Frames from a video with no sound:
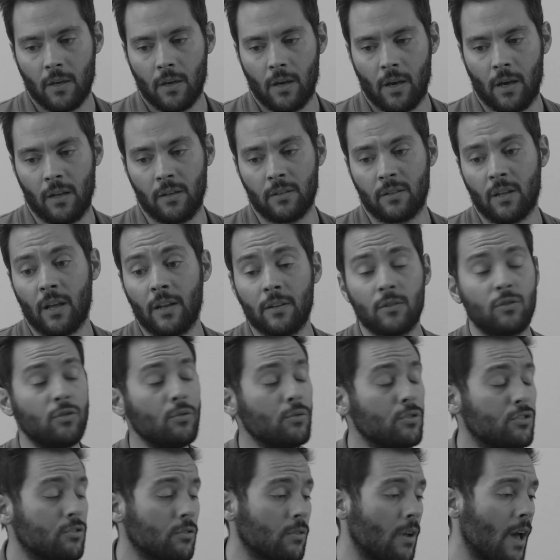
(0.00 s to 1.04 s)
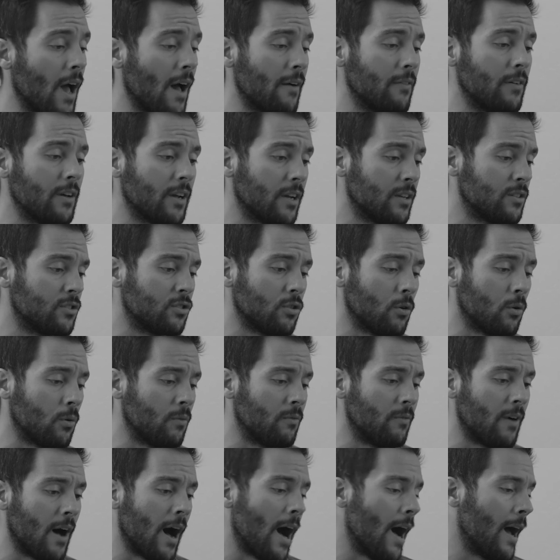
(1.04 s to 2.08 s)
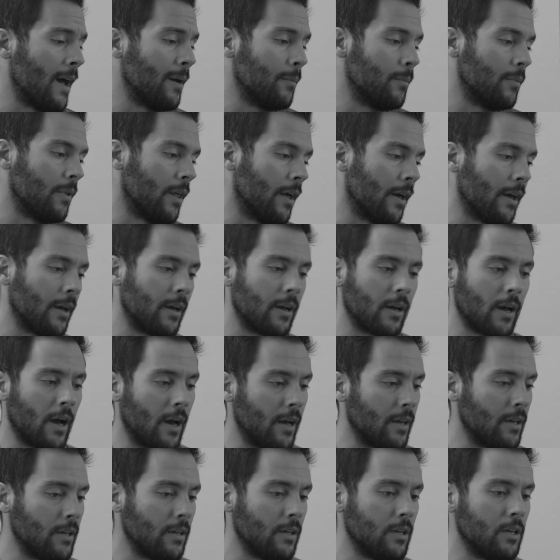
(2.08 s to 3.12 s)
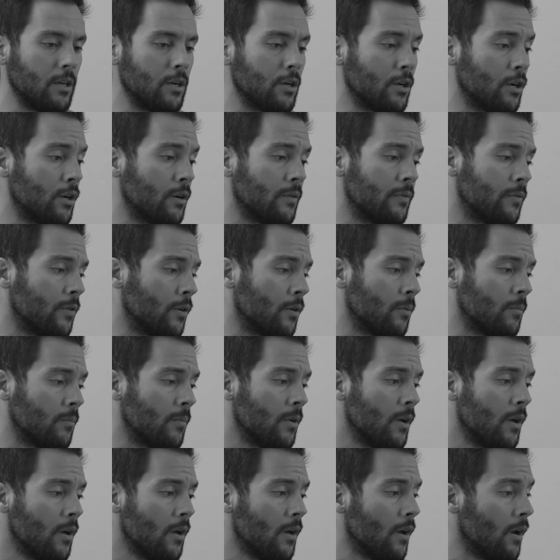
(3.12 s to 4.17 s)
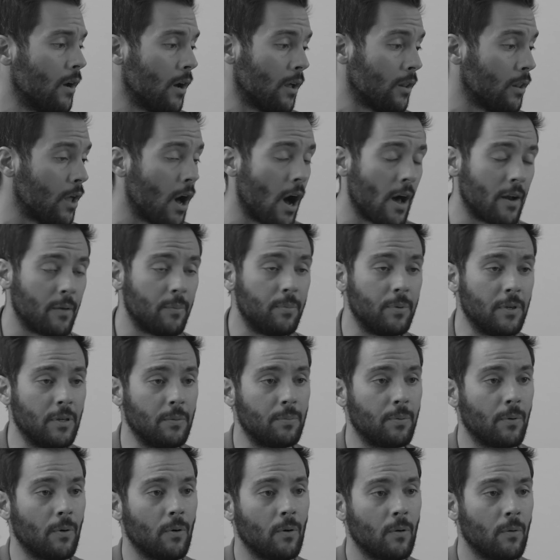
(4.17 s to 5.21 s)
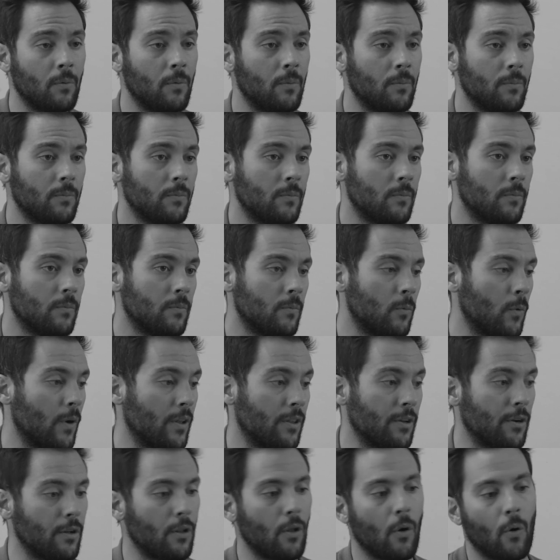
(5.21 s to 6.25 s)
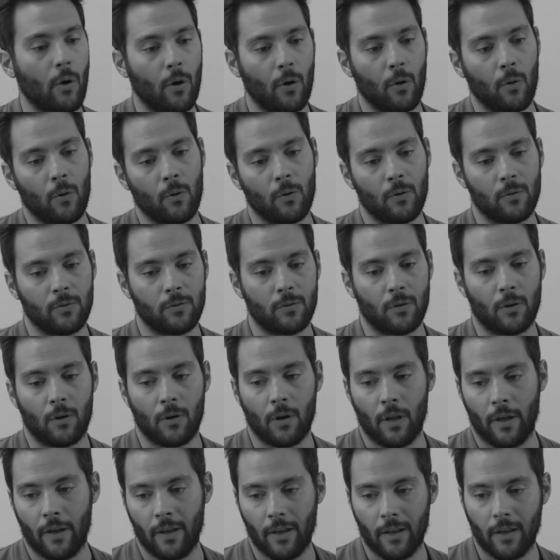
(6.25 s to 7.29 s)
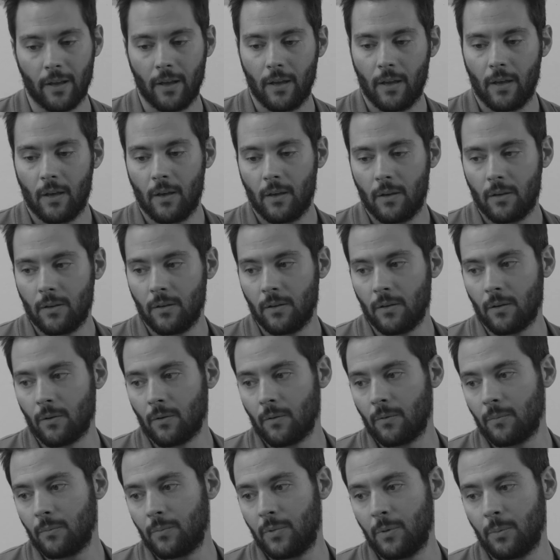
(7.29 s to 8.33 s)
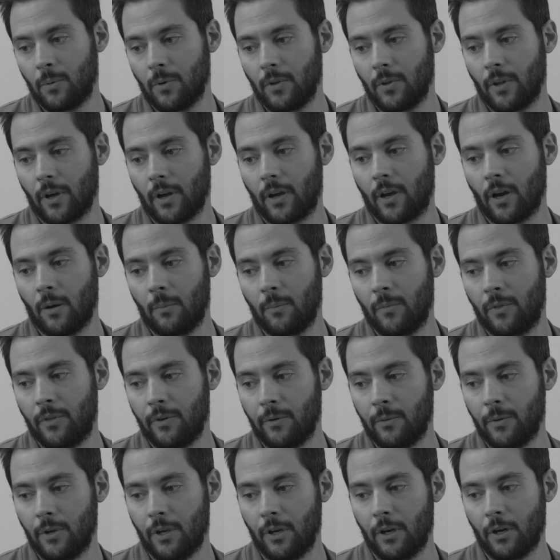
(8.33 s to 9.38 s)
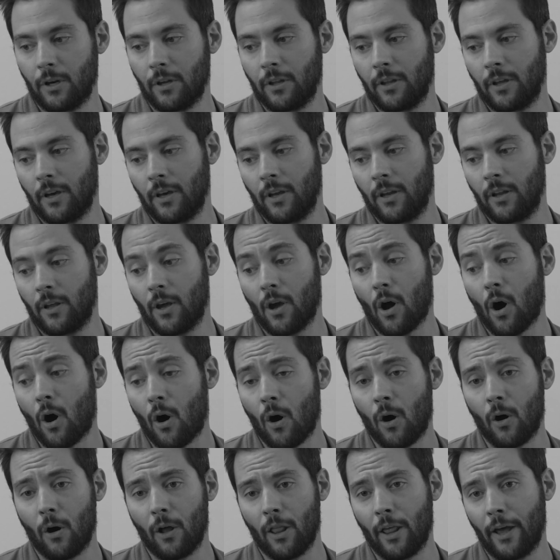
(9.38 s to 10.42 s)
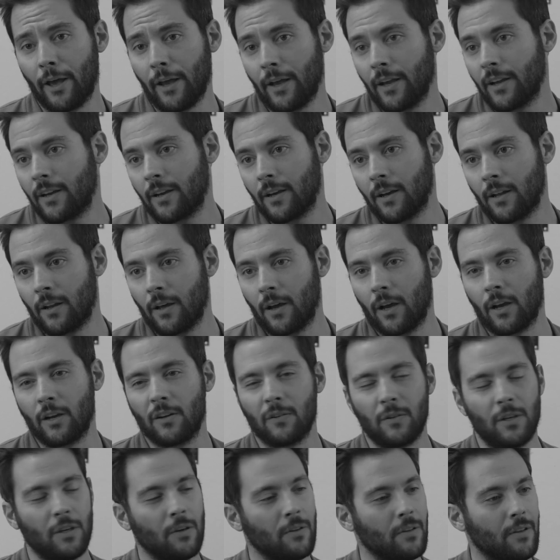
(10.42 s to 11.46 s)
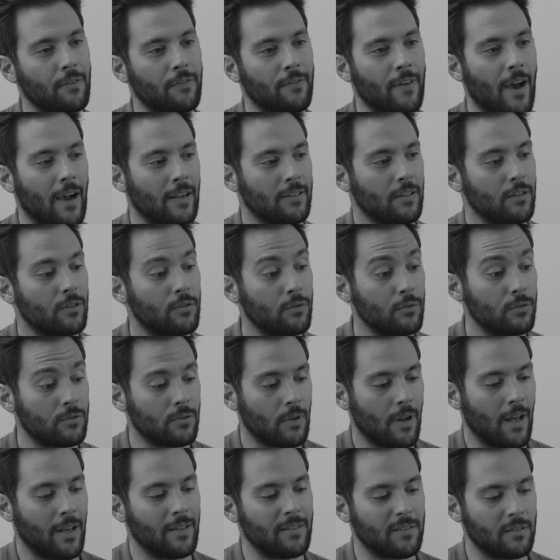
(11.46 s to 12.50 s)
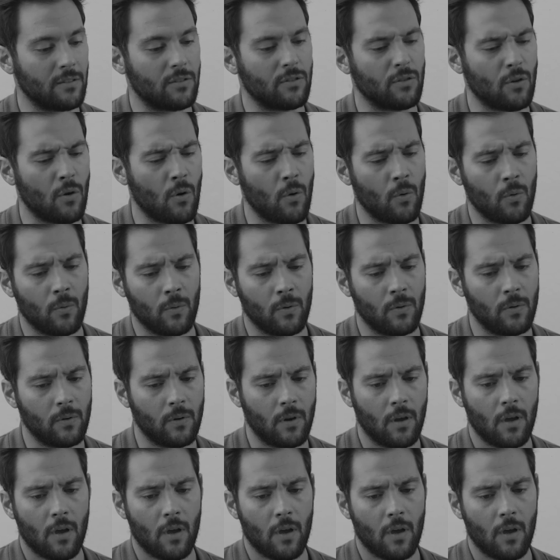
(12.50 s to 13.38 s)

And Tucson having its own vibe, like I hear from a lot of people, whether locals or like, people that come through here, that they all like kind of agree on the fact that Tucson has its own